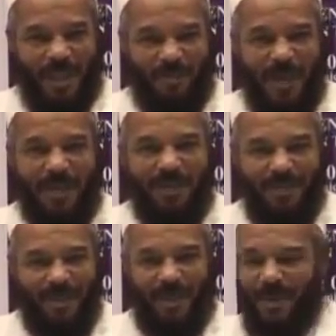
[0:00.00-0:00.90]
husband
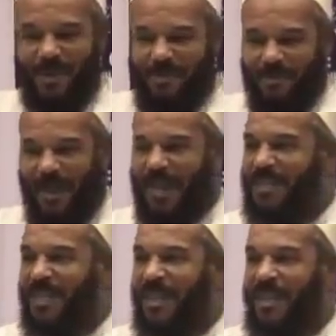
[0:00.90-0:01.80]
or
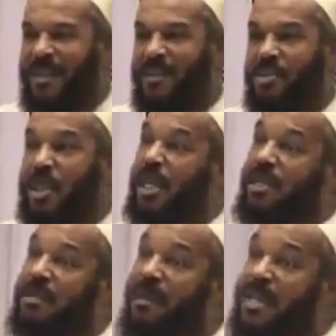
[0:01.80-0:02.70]
mate, she
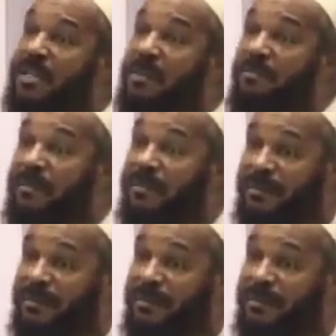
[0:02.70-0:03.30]
kills him and eats him.